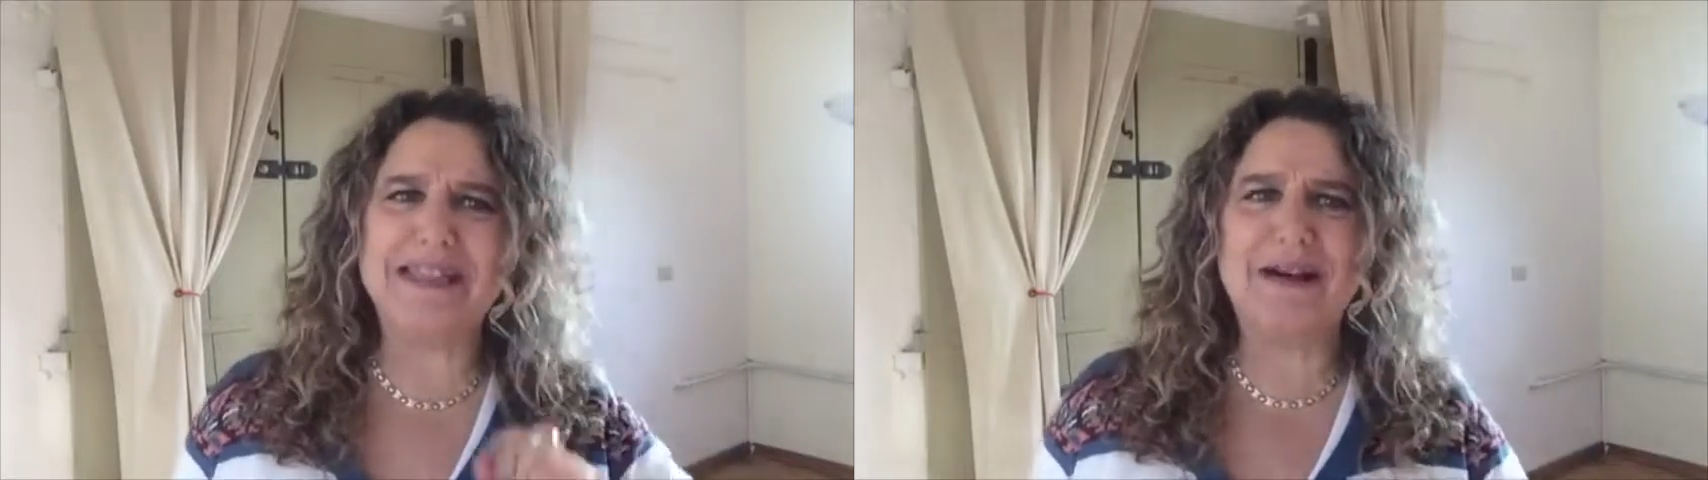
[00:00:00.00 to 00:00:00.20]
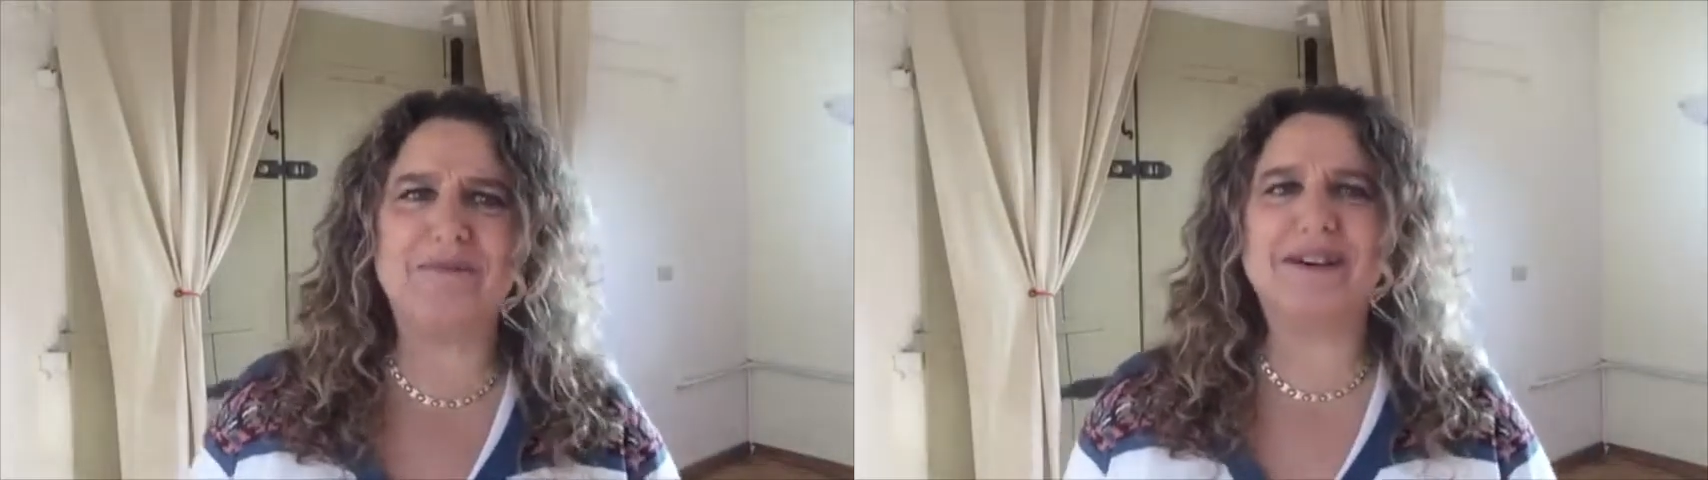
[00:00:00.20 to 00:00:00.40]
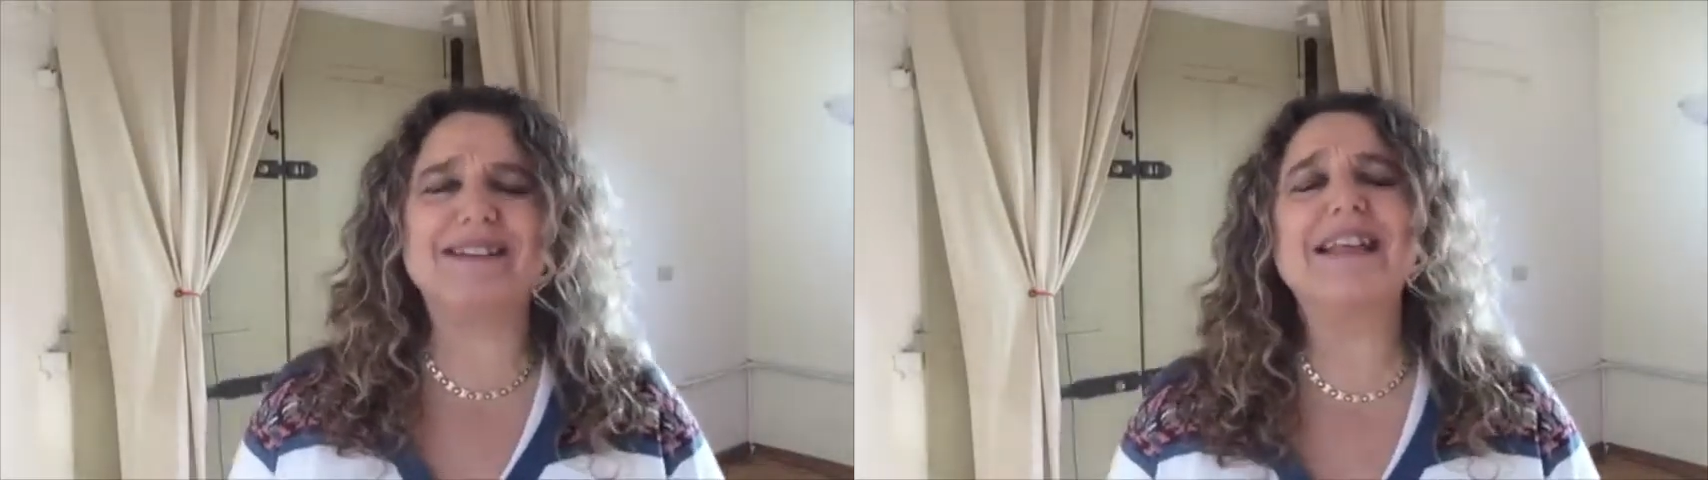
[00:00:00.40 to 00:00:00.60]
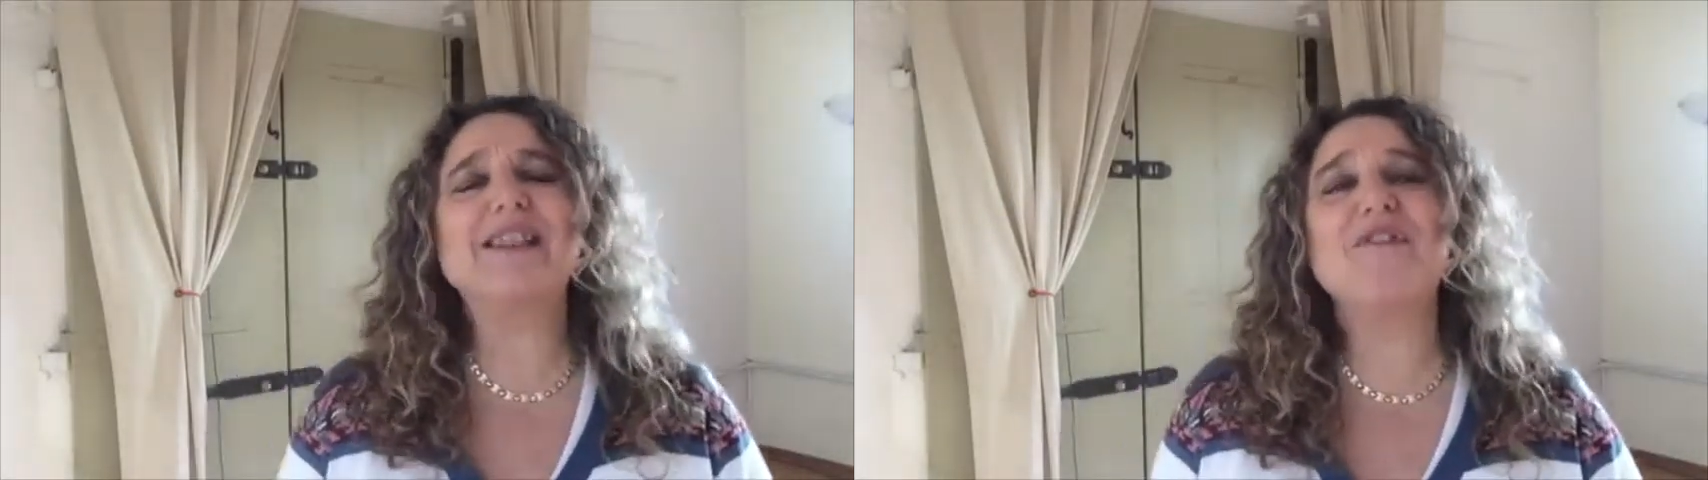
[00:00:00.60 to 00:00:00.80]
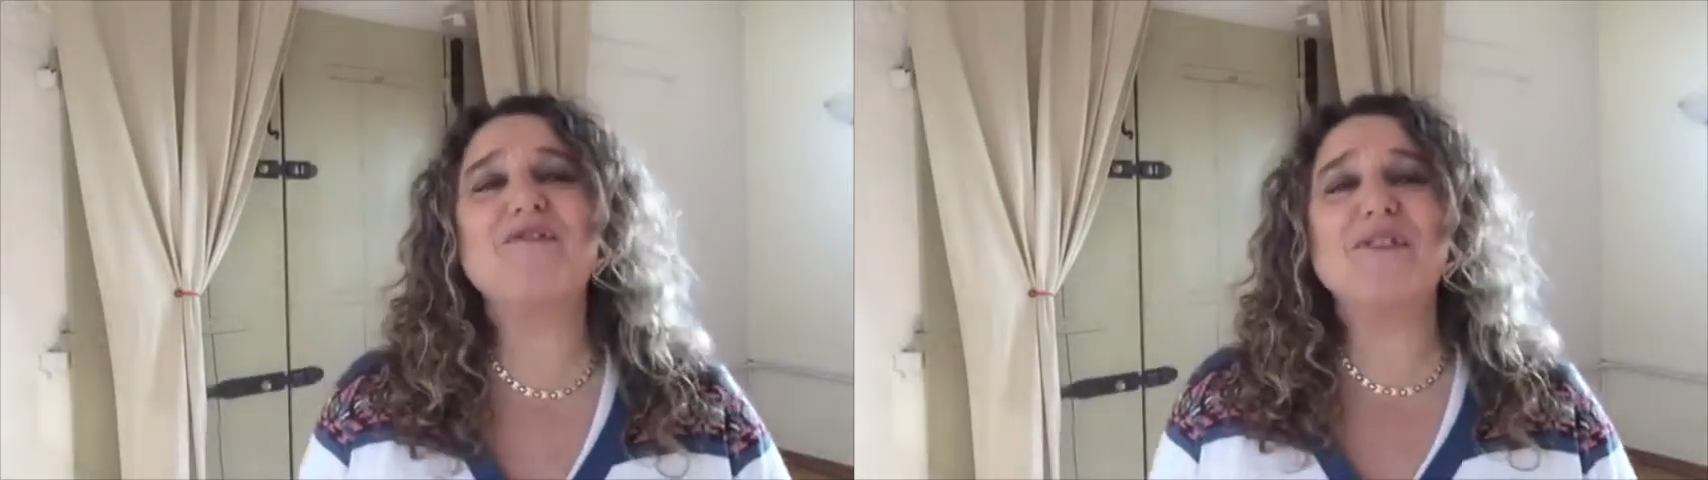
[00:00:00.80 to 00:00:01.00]
numbers
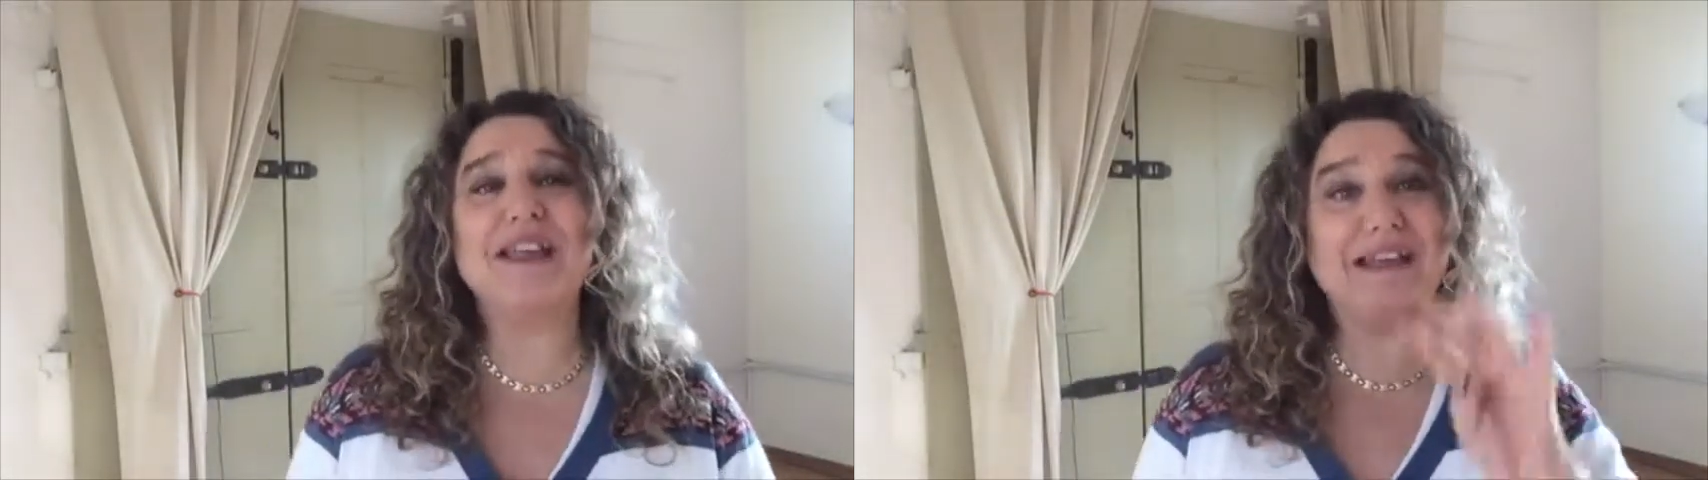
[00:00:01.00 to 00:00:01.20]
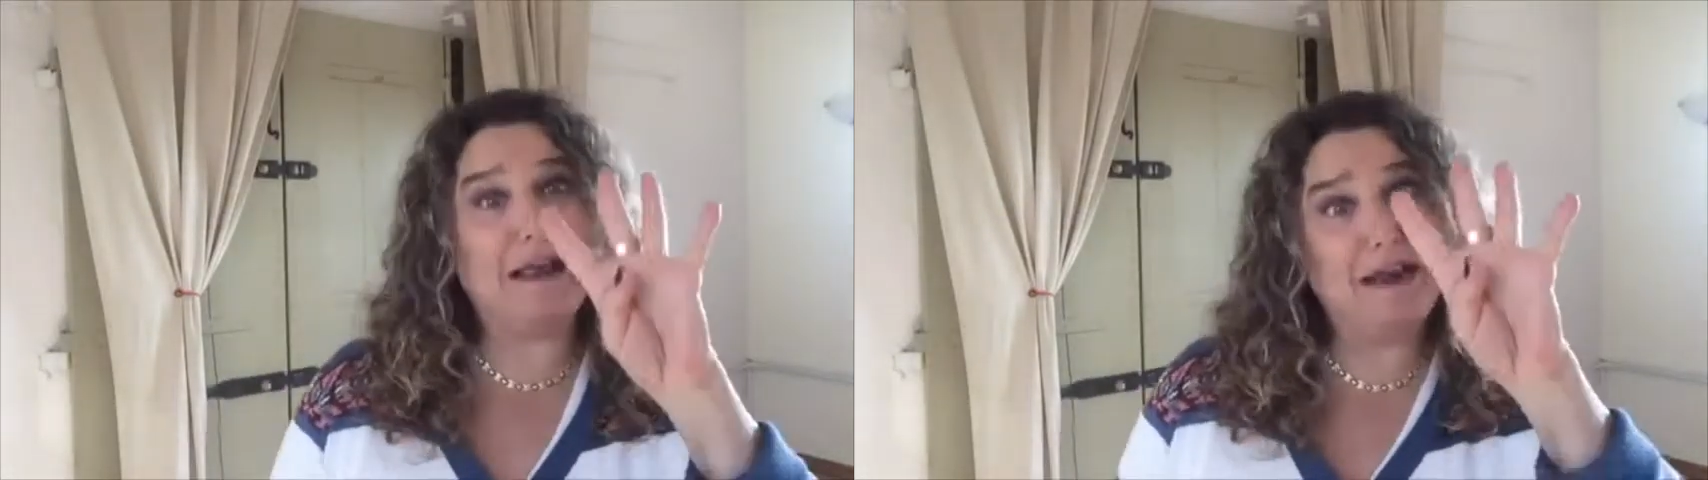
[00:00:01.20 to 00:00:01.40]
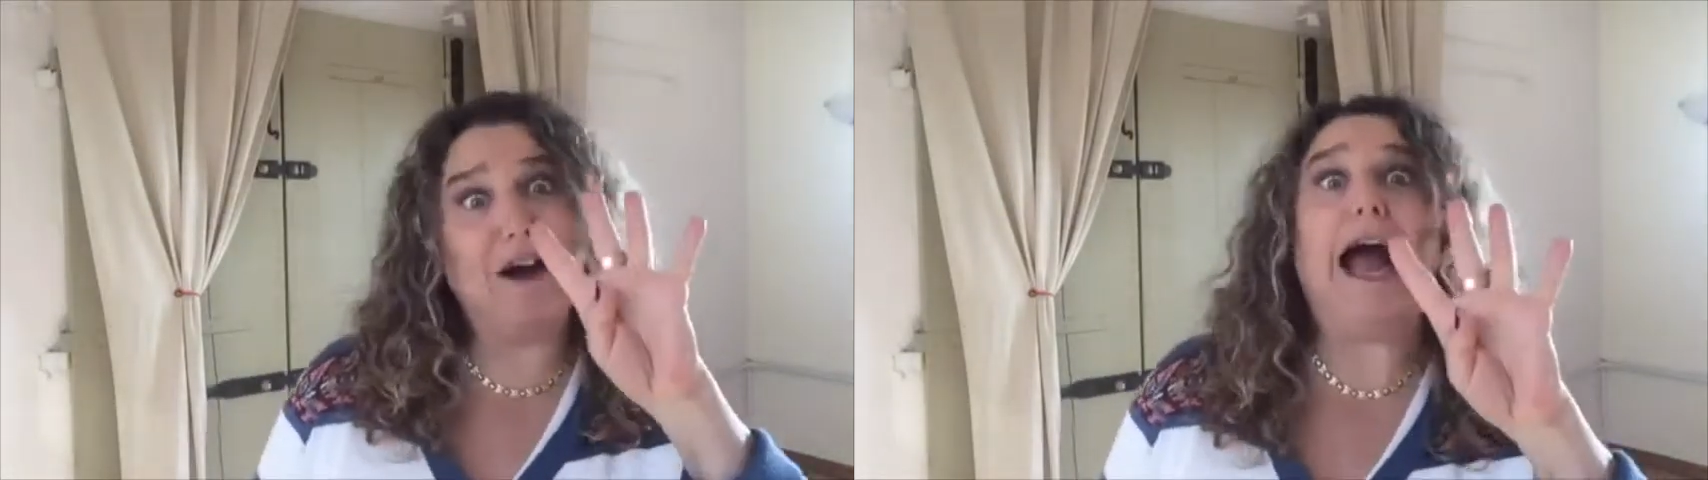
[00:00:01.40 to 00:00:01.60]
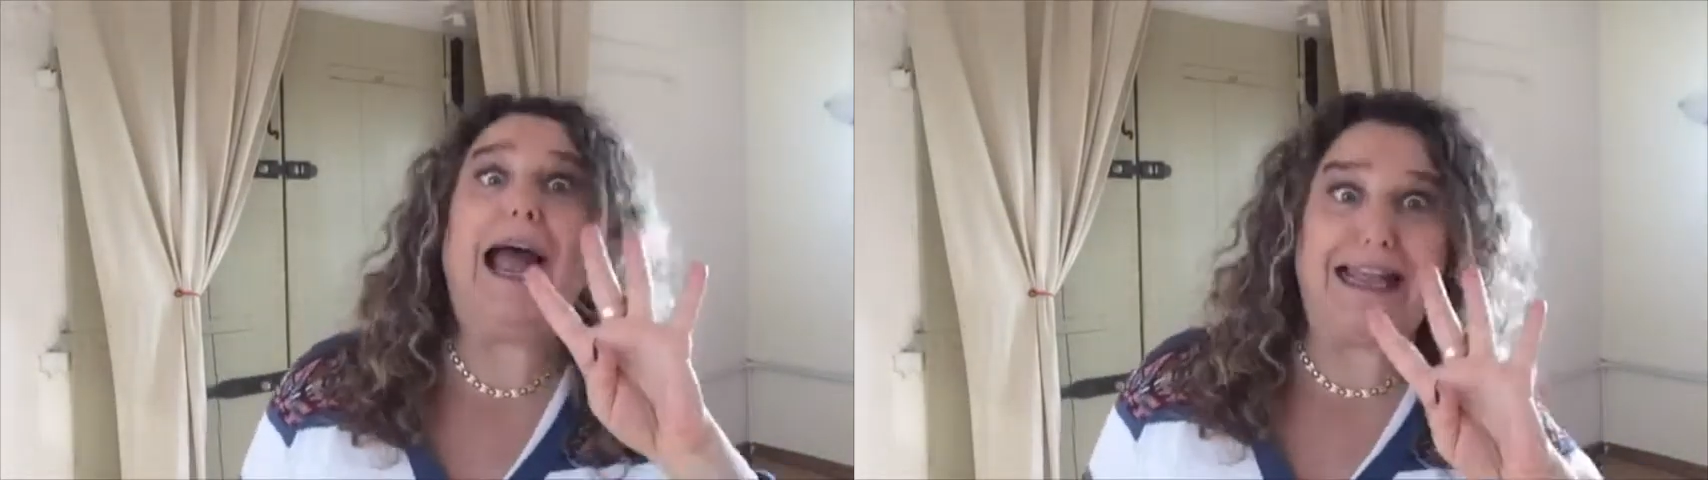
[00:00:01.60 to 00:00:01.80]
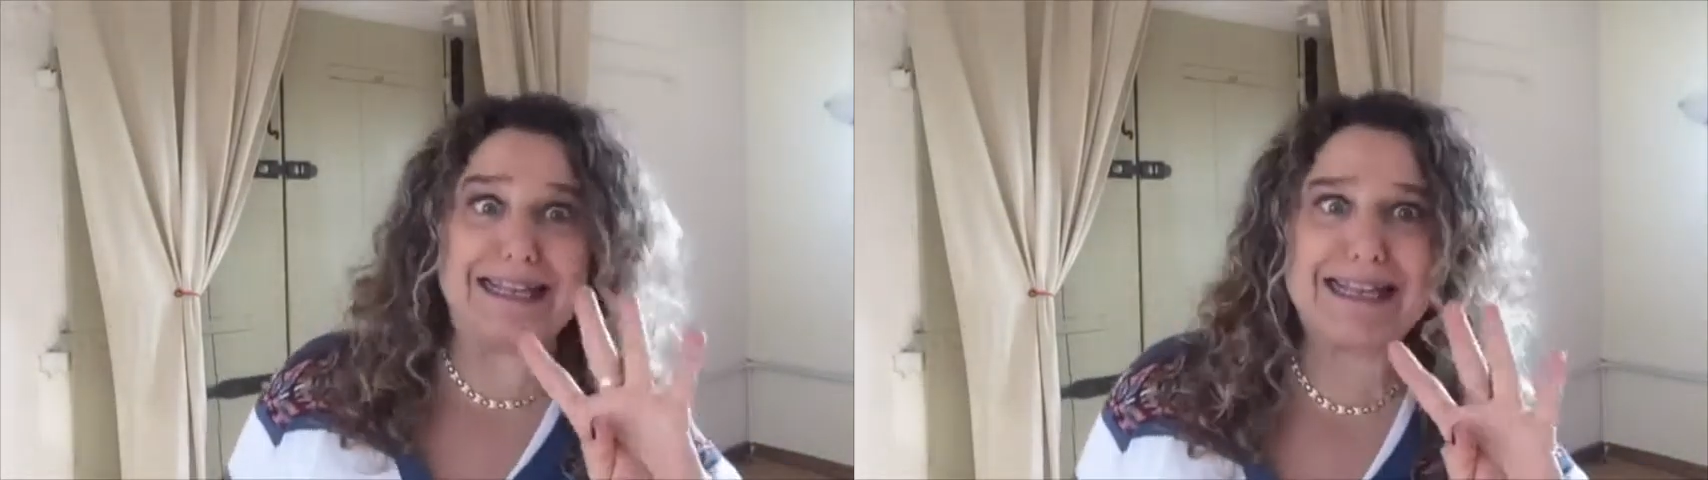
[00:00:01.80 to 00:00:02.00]
in hands.